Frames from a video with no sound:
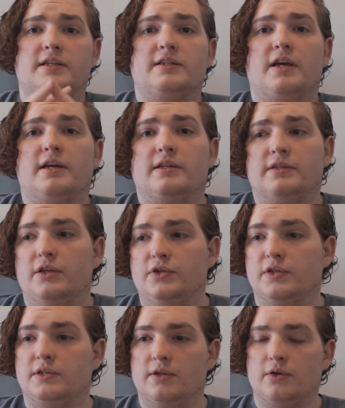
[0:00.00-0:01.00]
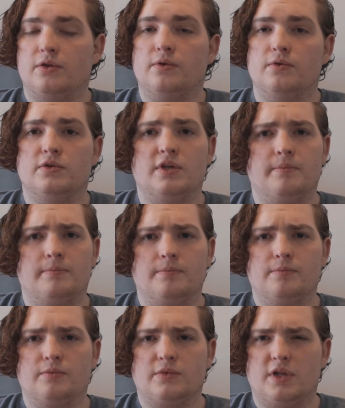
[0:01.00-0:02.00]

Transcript: decided to just look through some